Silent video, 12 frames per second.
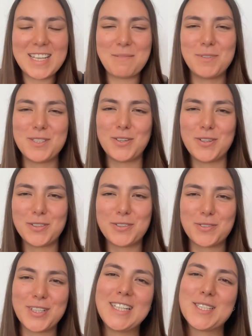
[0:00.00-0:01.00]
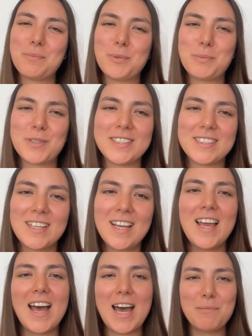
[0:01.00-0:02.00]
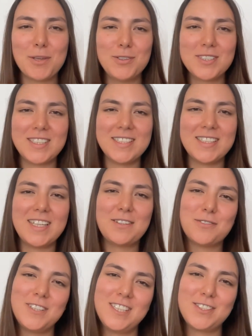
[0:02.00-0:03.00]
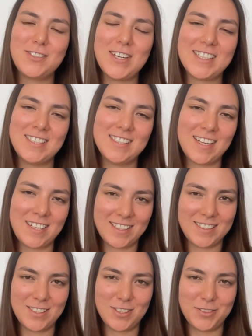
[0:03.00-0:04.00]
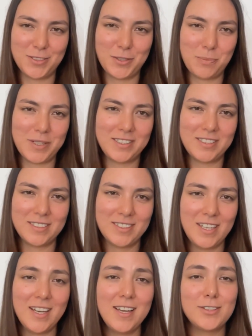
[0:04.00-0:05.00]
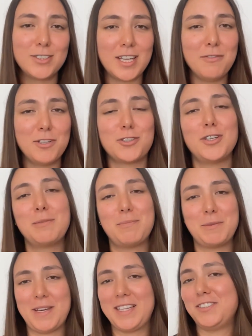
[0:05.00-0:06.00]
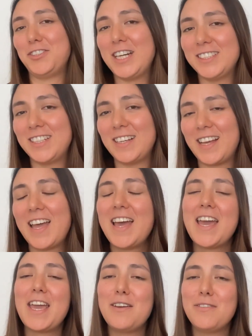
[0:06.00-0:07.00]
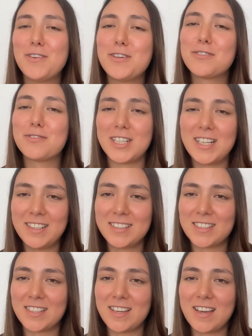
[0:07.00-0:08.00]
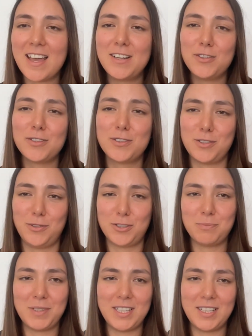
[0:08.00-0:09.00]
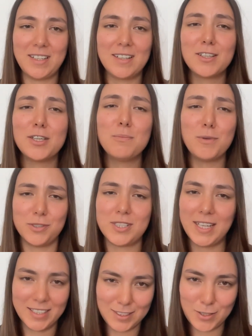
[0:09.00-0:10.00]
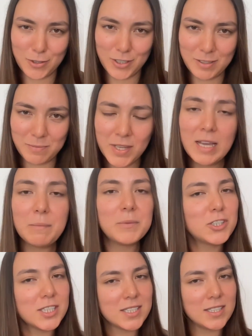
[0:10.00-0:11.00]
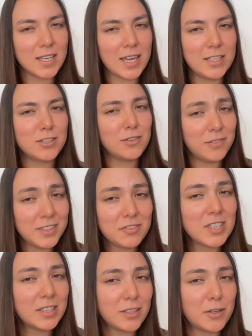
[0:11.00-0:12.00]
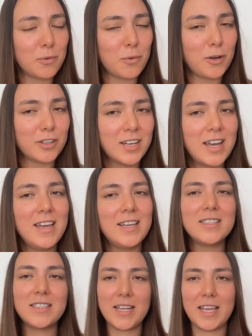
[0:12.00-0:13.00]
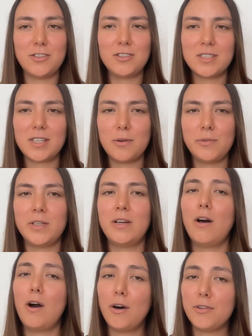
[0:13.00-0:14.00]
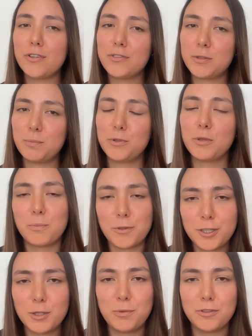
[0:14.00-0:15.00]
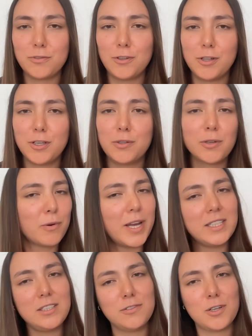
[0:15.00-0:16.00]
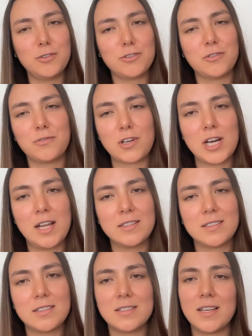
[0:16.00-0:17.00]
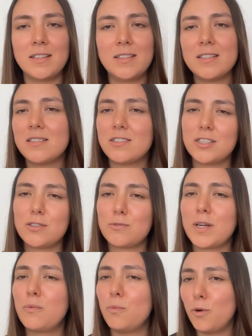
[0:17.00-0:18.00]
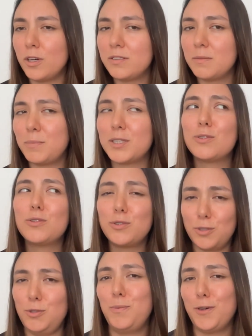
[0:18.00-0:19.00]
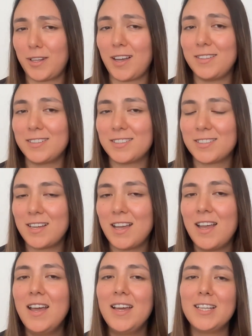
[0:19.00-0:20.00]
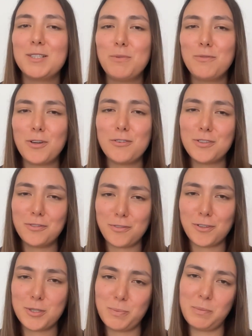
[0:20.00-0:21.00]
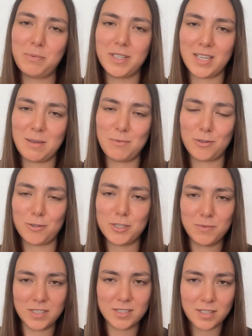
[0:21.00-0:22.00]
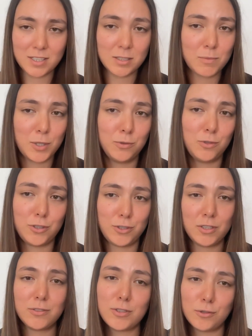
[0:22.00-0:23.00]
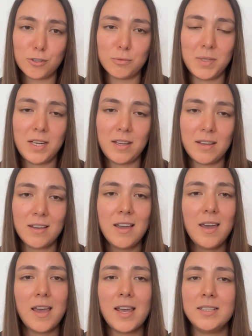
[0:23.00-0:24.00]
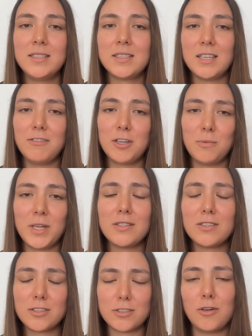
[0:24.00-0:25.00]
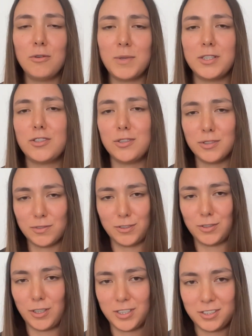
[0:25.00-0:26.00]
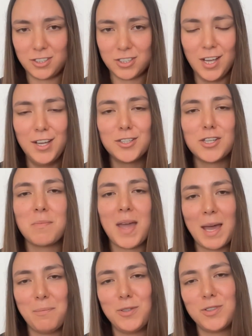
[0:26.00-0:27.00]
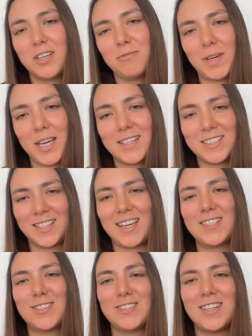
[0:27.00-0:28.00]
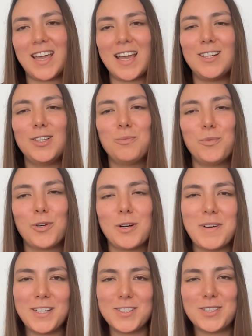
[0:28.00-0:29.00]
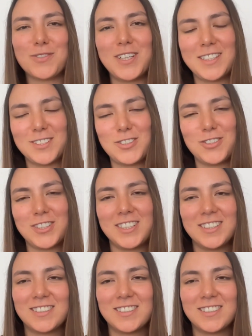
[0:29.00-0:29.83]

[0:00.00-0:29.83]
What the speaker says: episode of the Freelance Blueprint. I'm your host Lizzie, a freelance UX designer and digital nomad. Today we're joined by Michael Janda. If you're a freelancer and you're on social media, you most likely know him. But just in case you've lived under a rock, he's an agency owner, author of the book Burn Your Portfolio, creative coach for freelancers, and doesn't just run one but two podcasts. He's been one of the first people I came across when I started my own journey on social media, and he's giving away so much useful knowledge. So I'm happy to have Mike as a guest today and learn more about his freelance journey.